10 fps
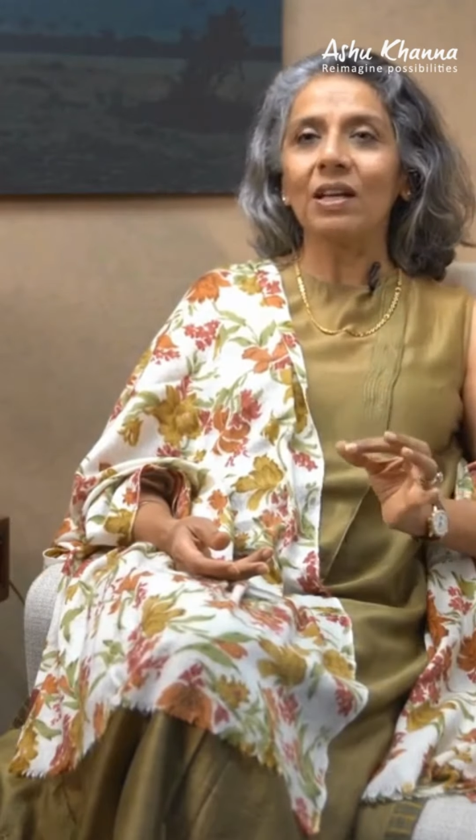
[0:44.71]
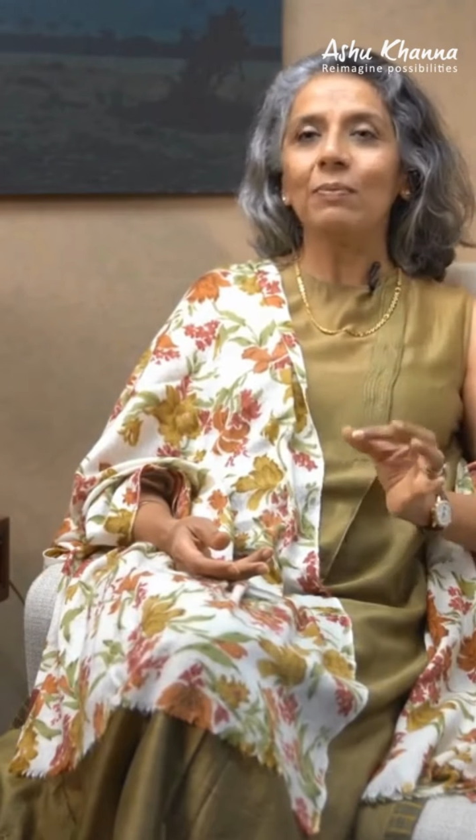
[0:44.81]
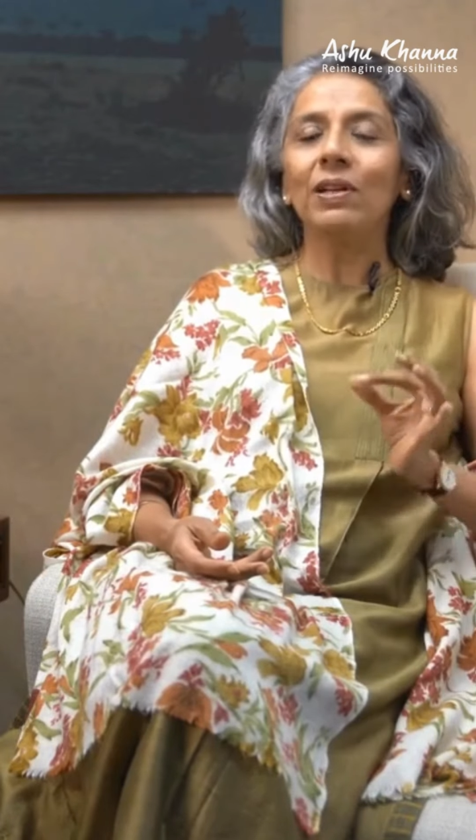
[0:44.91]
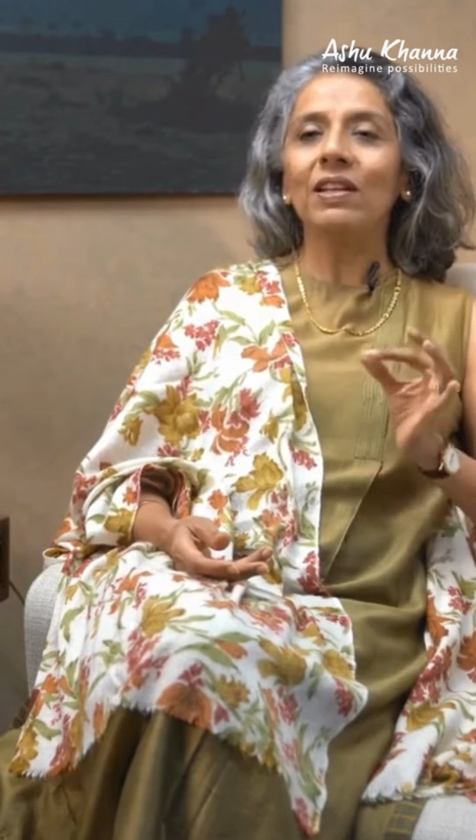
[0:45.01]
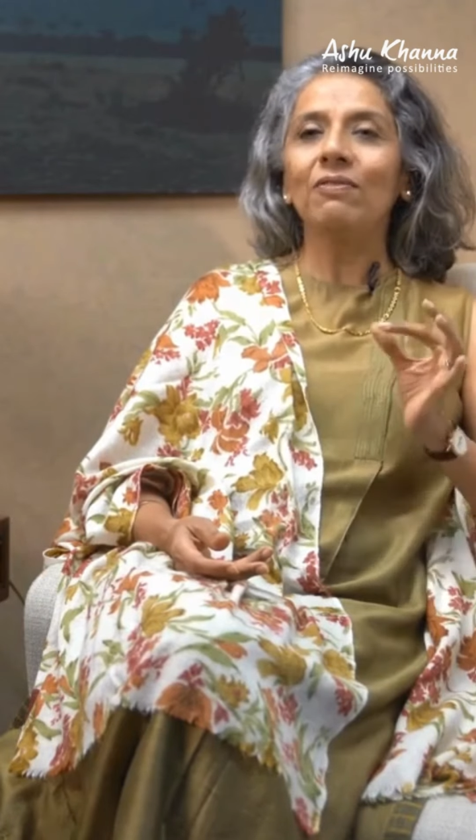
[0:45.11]
I
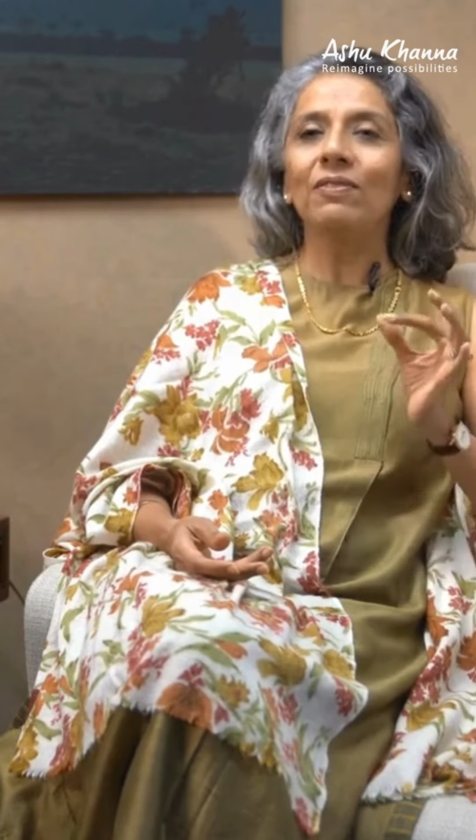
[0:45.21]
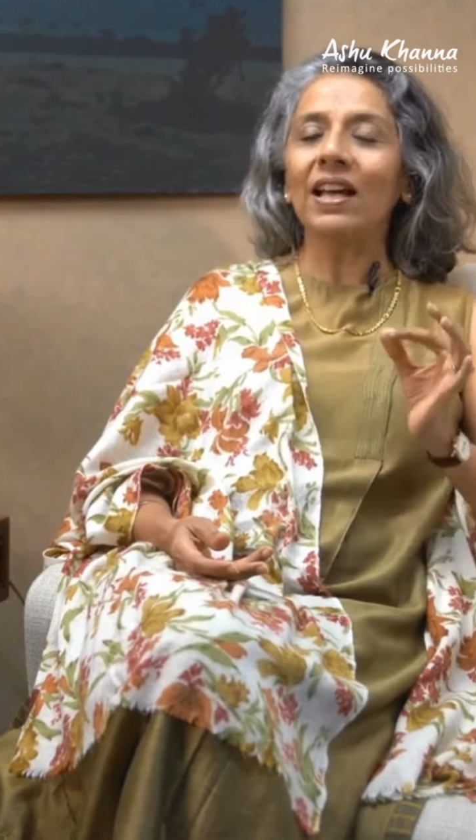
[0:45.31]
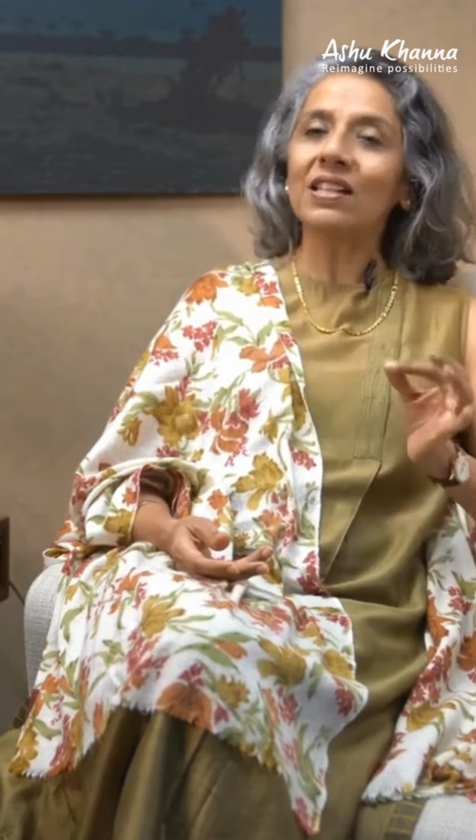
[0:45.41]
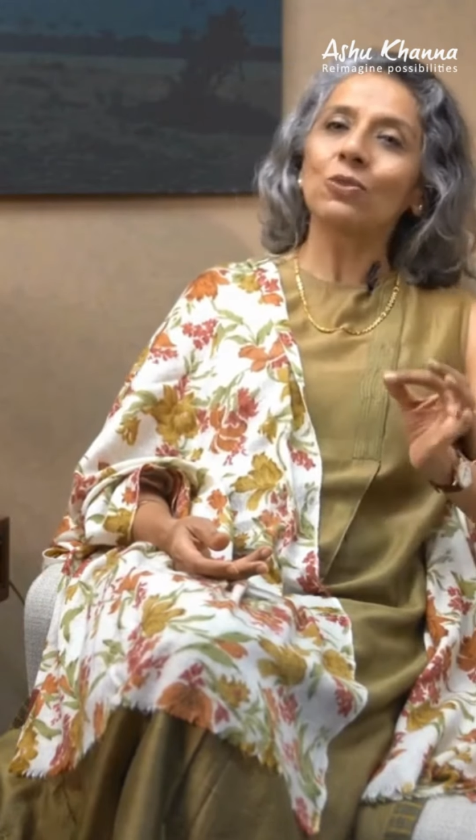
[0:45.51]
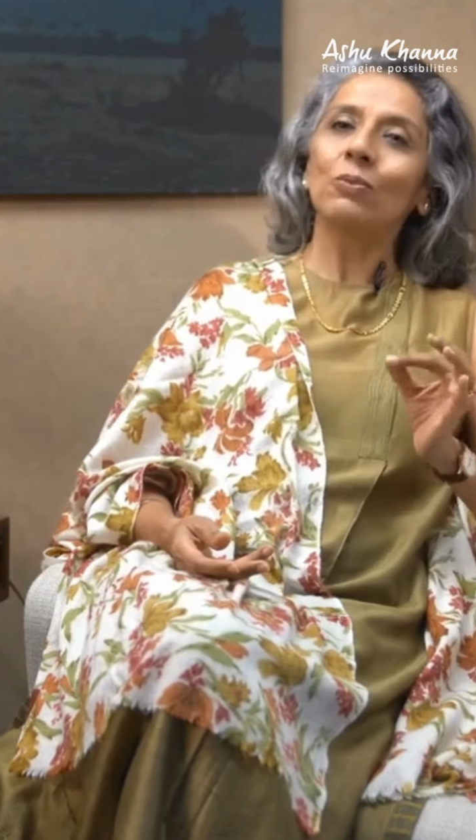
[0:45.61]
believe
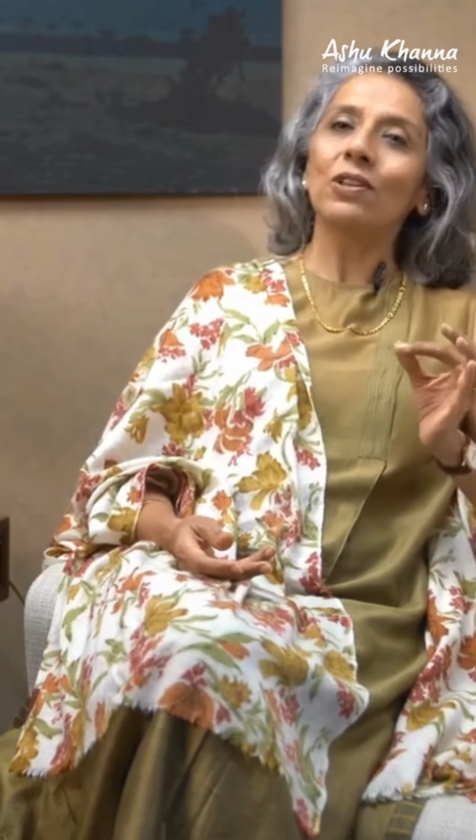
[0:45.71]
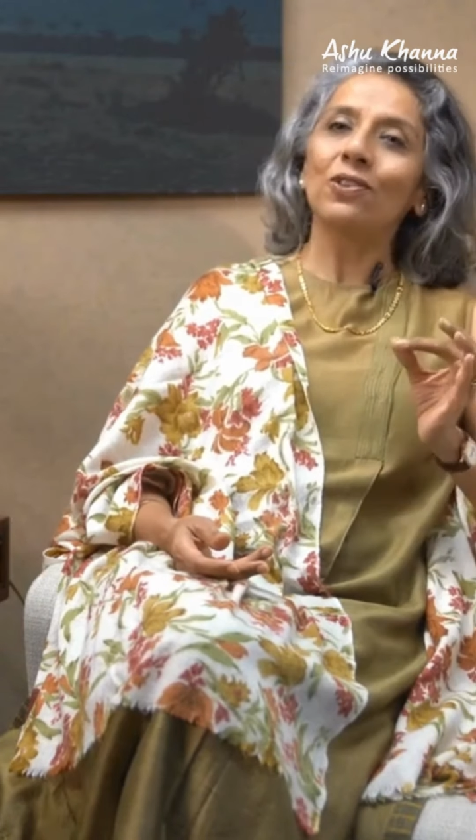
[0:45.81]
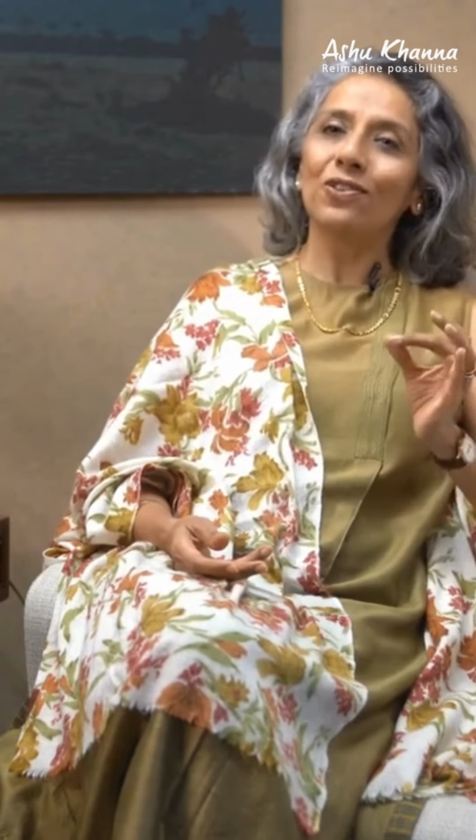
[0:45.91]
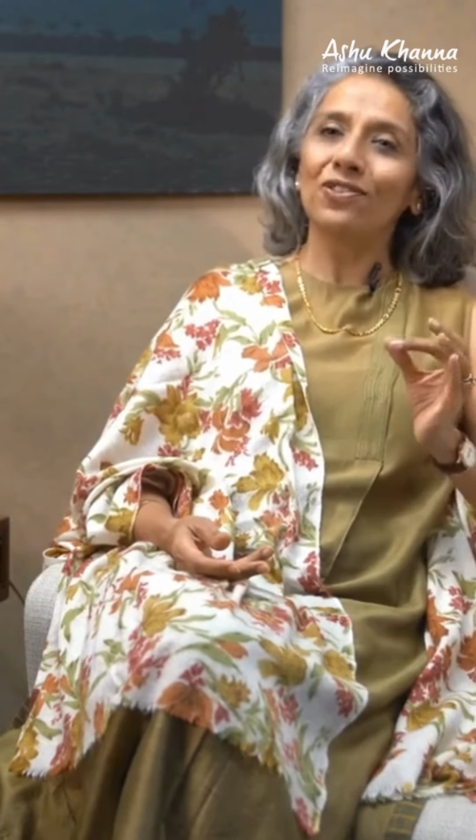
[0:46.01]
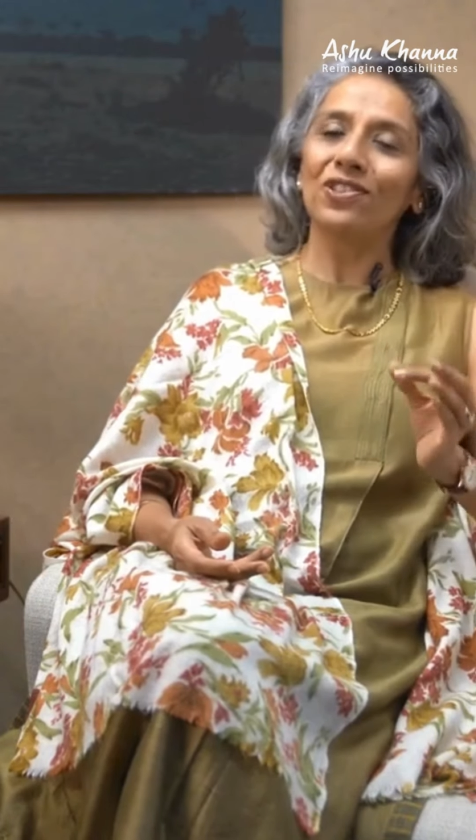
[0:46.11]
that's when
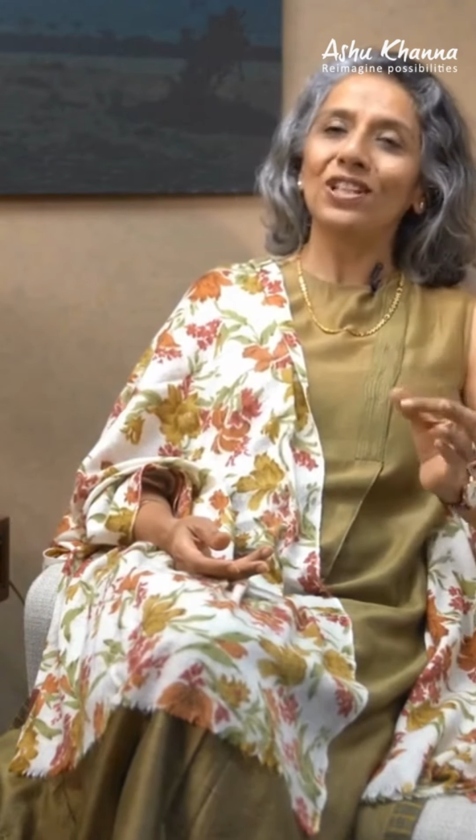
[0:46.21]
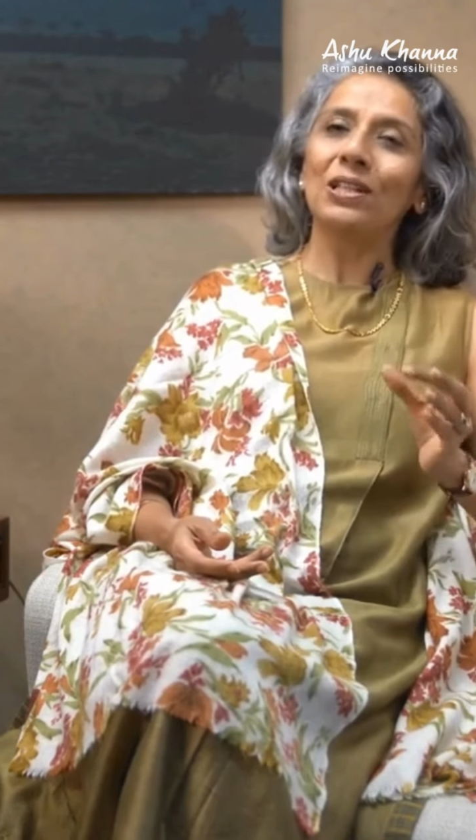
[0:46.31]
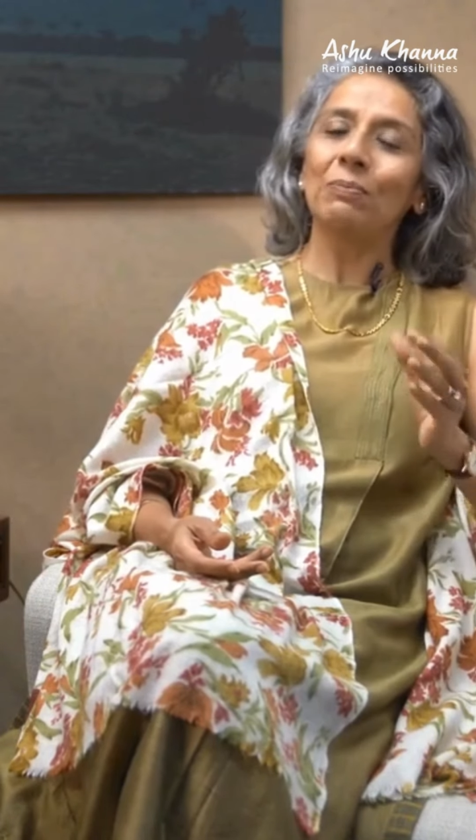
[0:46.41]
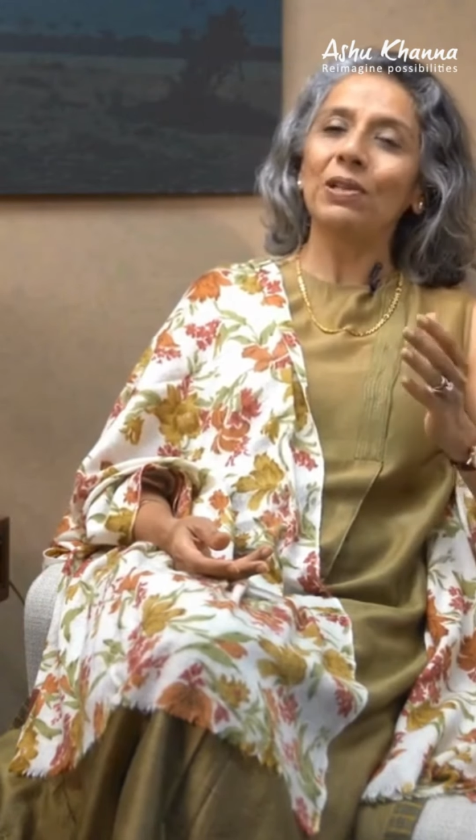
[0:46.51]
you're really